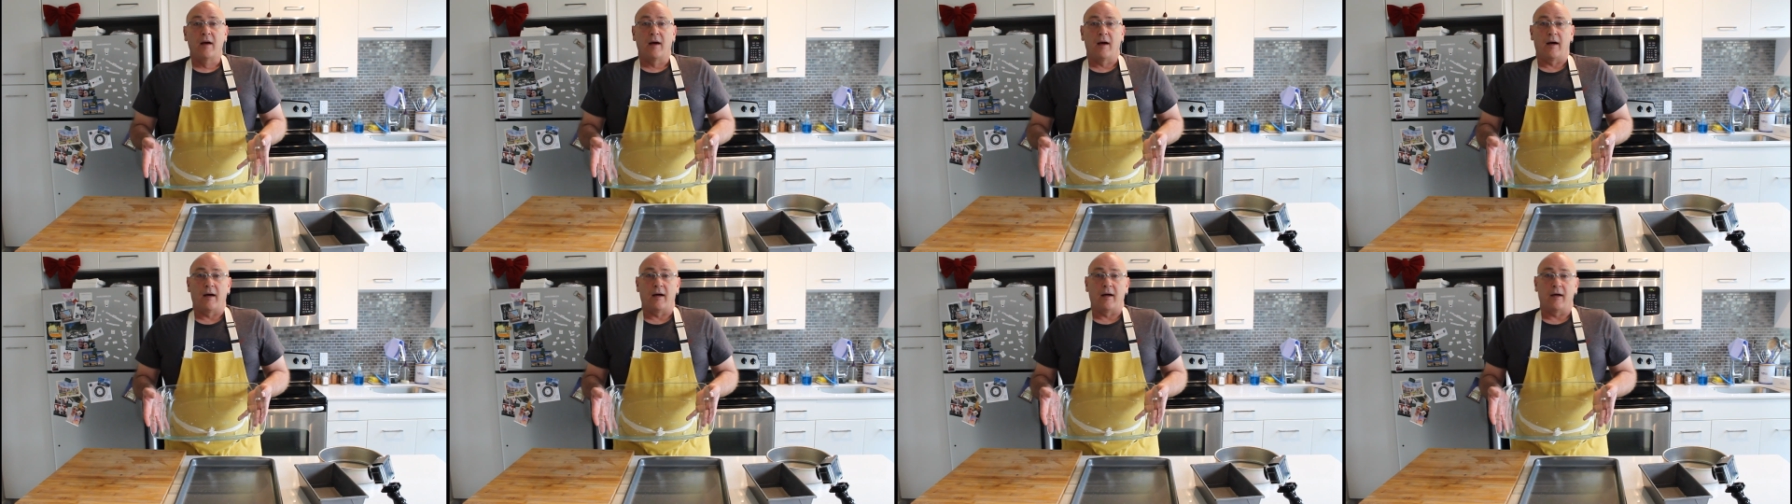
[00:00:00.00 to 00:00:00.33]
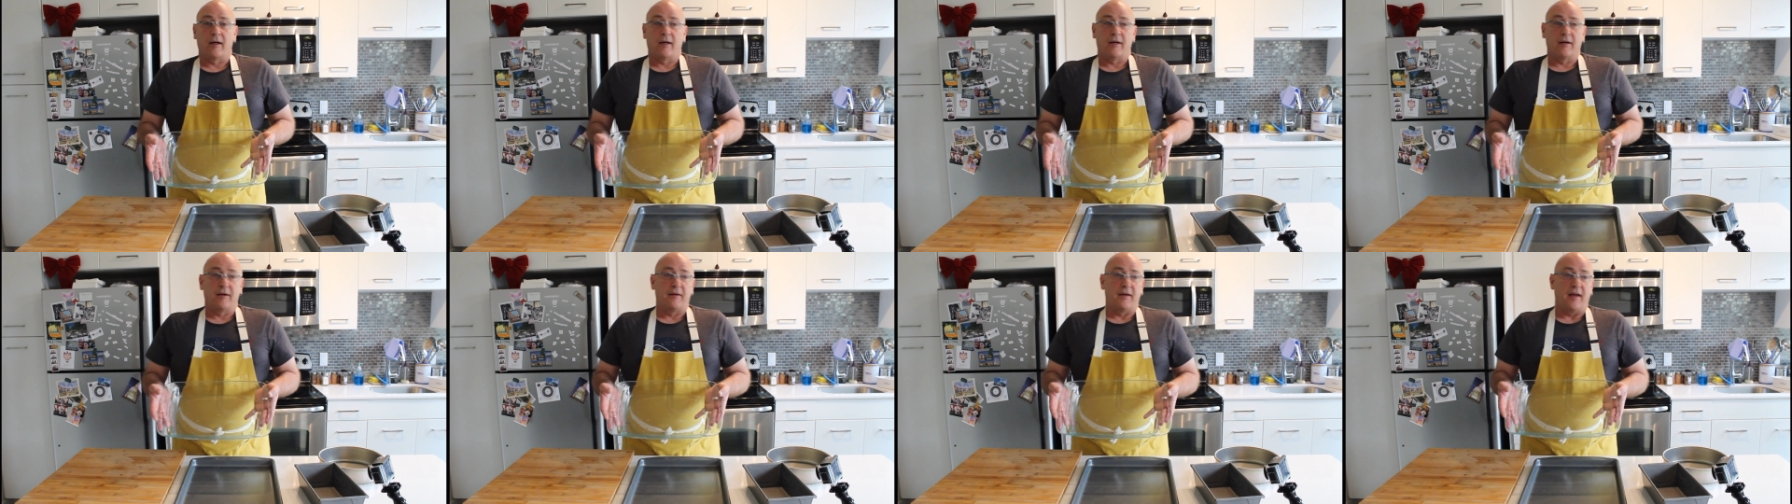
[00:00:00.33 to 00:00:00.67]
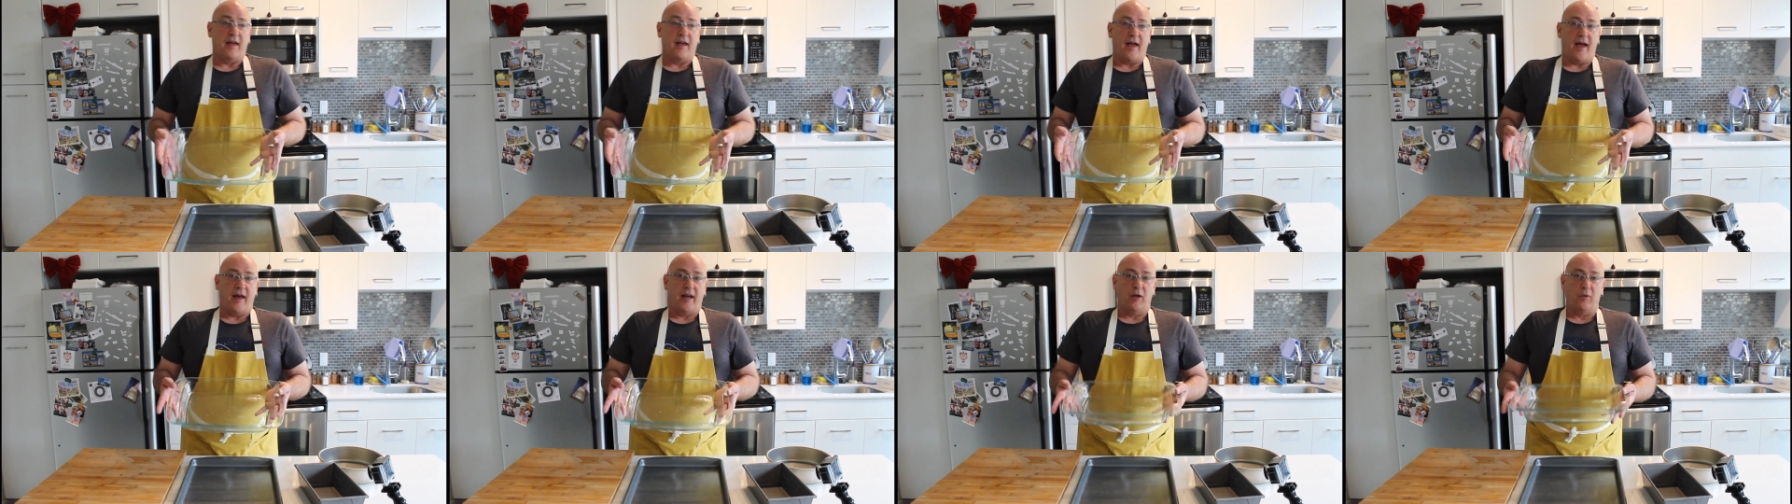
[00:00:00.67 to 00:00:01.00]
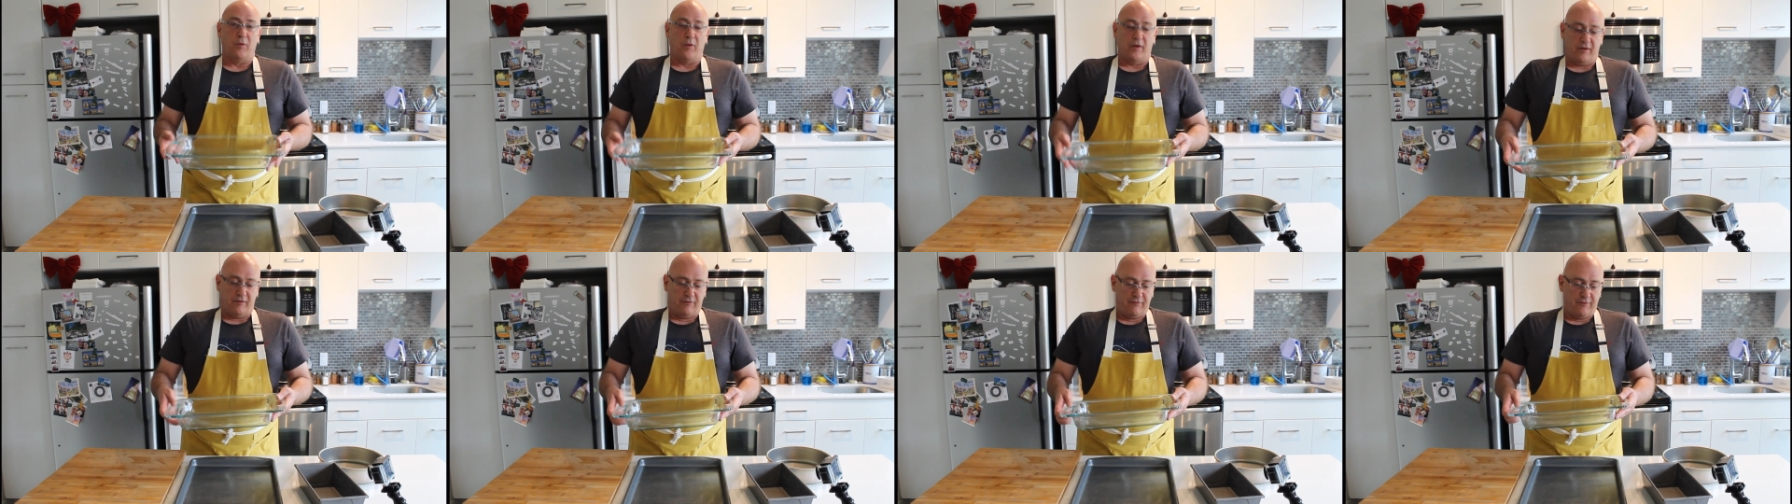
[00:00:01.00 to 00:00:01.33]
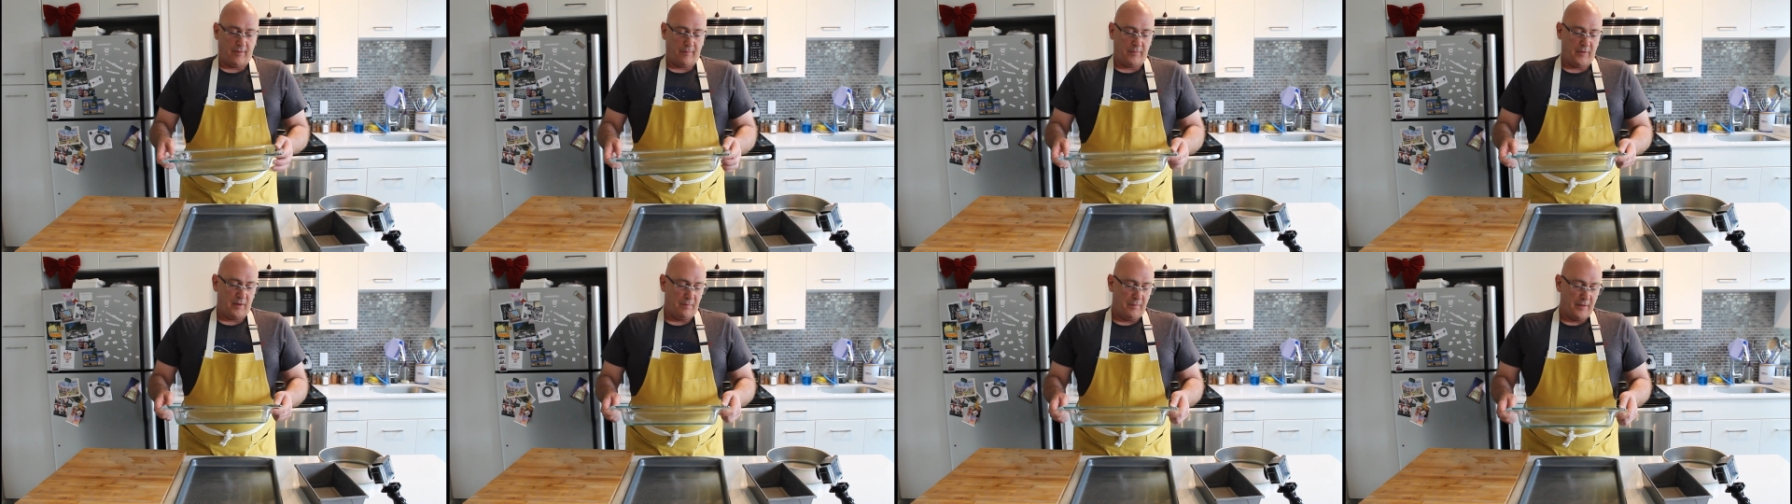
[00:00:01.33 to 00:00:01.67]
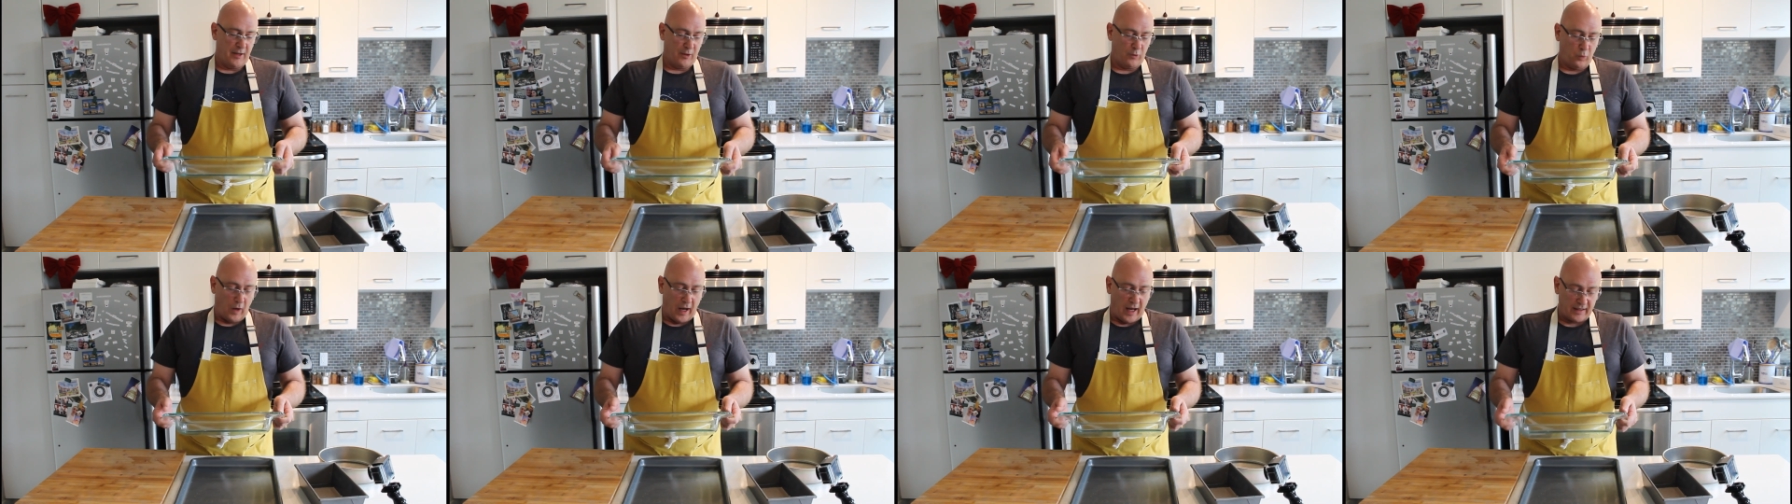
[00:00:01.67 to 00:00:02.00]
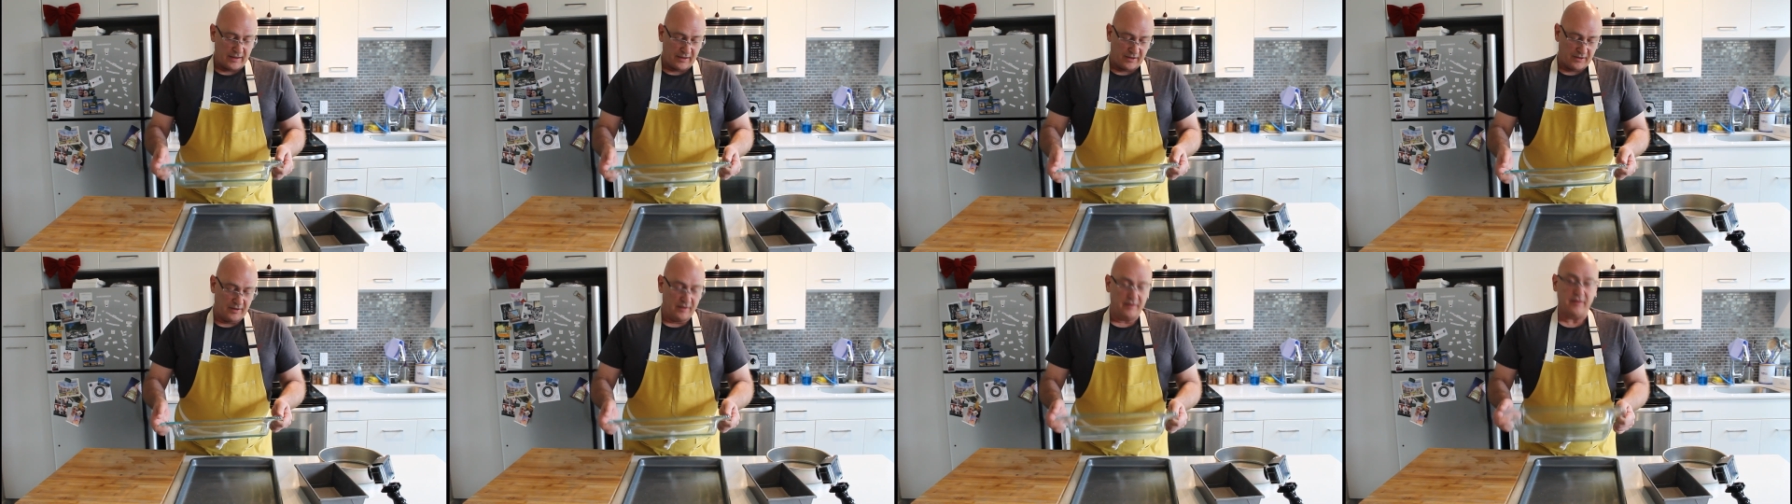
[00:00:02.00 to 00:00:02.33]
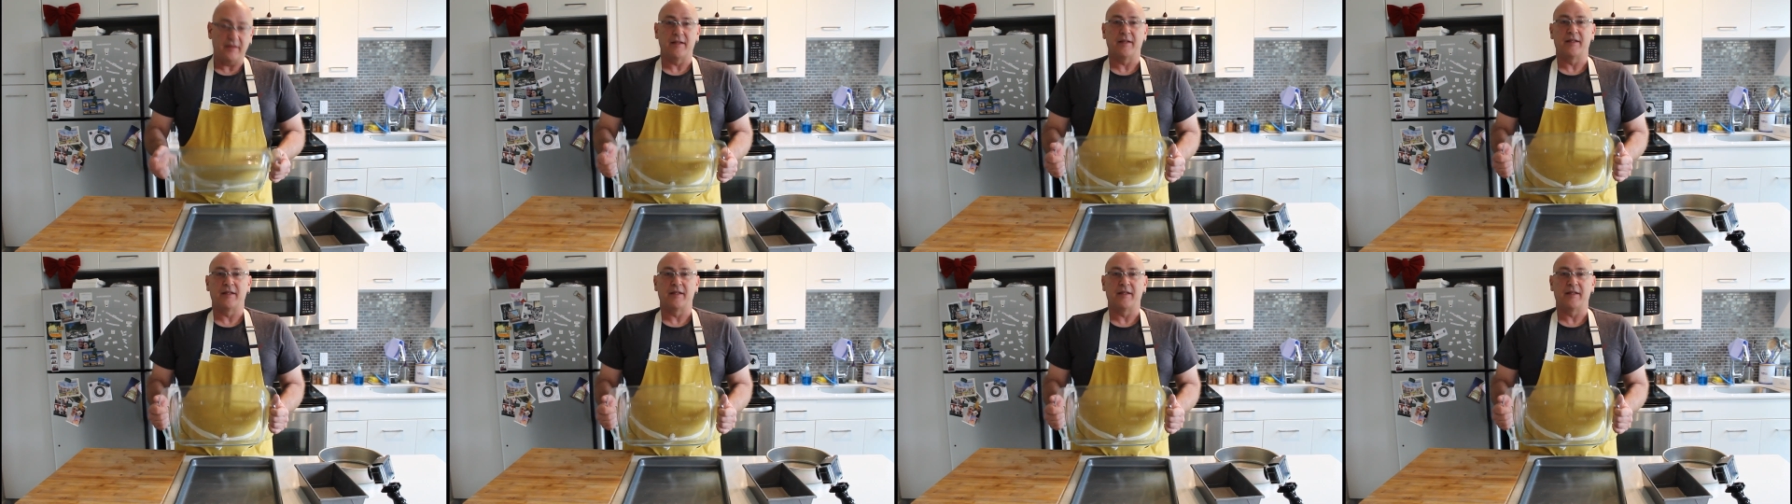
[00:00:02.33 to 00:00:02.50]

Uh, anyone from the Midwest